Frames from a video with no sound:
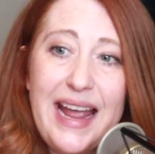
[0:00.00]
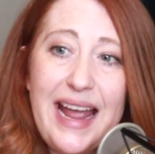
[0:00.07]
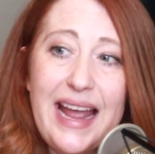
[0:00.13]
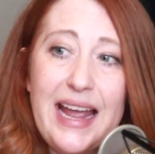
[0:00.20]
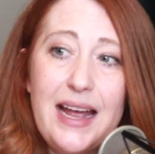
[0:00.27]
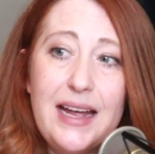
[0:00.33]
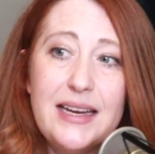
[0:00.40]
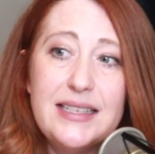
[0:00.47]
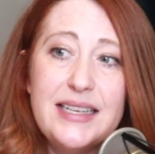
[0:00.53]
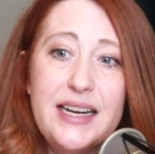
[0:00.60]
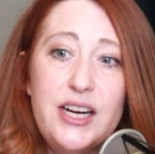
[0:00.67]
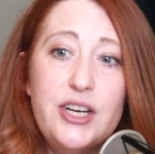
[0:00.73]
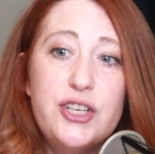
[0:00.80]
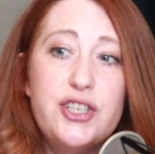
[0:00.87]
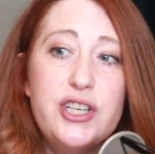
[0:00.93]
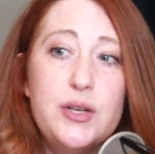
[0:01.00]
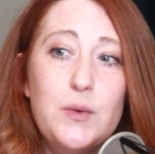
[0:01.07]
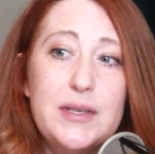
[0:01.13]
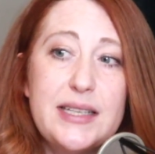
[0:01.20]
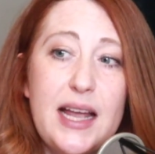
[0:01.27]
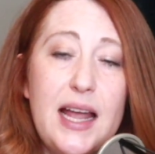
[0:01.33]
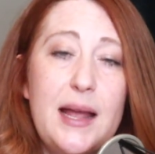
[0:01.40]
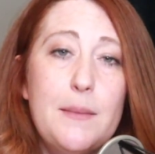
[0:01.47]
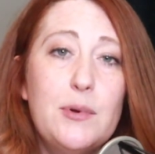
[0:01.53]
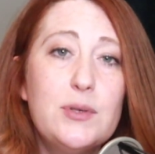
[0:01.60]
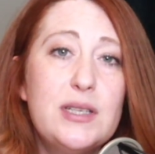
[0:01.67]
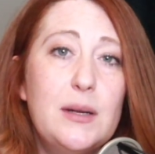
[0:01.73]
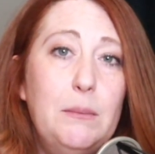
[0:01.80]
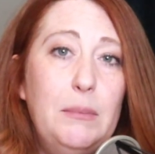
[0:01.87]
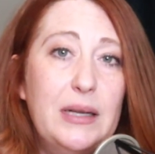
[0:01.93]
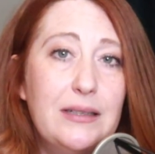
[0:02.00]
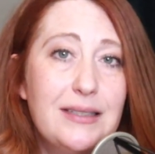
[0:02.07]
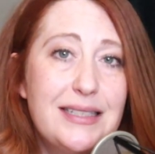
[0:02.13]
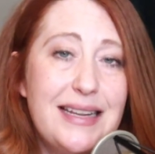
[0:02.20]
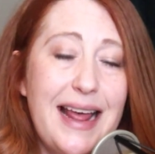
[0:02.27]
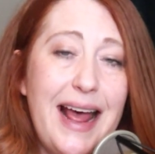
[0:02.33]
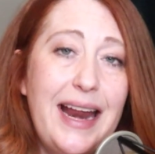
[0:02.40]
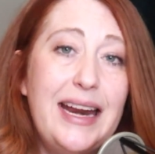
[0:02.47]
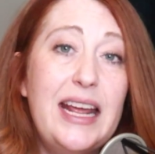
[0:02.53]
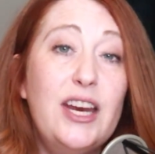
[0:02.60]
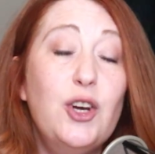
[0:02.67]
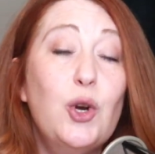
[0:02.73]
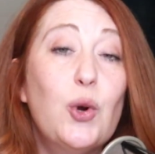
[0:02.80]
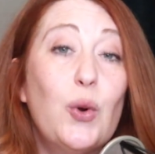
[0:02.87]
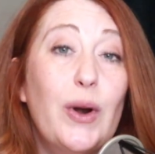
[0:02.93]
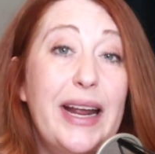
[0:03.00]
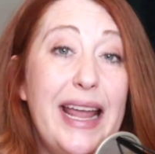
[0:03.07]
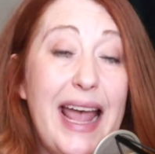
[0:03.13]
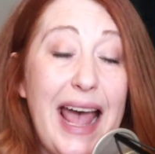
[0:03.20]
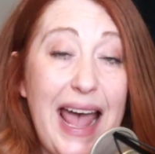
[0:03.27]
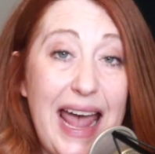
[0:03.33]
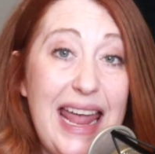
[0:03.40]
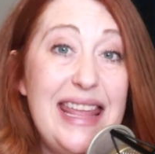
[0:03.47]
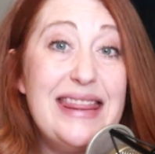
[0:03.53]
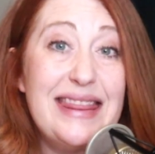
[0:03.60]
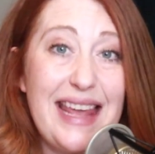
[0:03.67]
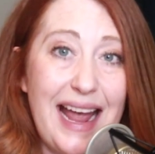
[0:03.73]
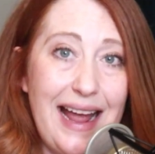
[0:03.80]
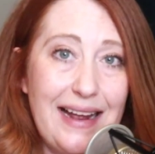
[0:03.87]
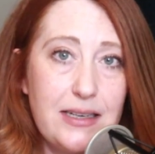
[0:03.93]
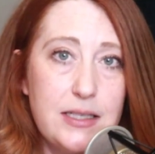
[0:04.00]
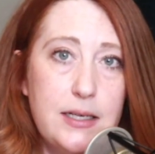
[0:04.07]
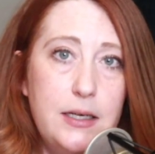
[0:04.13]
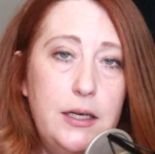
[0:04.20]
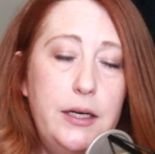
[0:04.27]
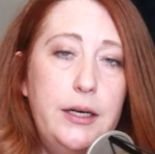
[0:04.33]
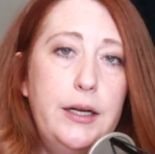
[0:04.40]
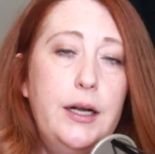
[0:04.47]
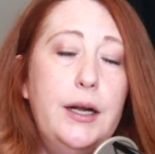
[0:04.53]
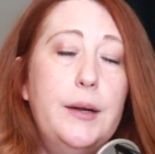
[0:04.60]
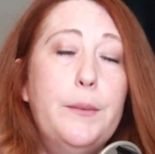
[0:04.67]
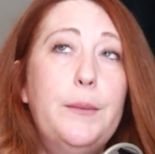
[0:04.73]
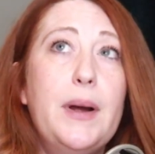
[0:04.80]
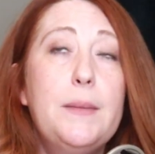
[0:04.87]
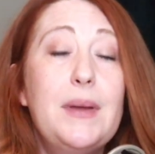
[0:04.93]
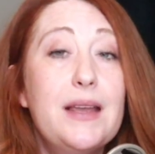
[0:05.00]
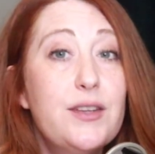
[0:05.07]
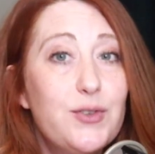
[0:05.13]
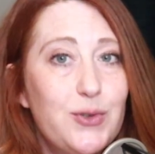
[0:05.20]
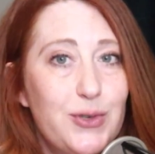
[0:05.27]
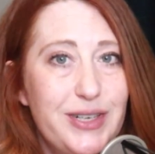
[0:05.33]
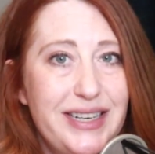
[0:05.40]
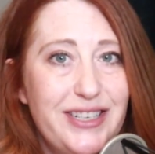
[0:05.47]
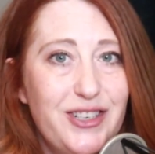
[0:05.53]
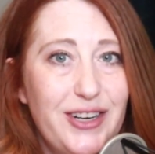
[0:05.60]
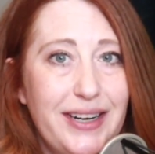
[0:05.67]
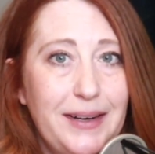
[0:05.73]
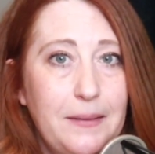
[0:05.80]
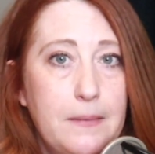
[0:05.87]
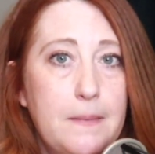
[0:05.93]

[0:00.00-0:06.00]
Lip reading: And she was able to build that and create that by being strategic,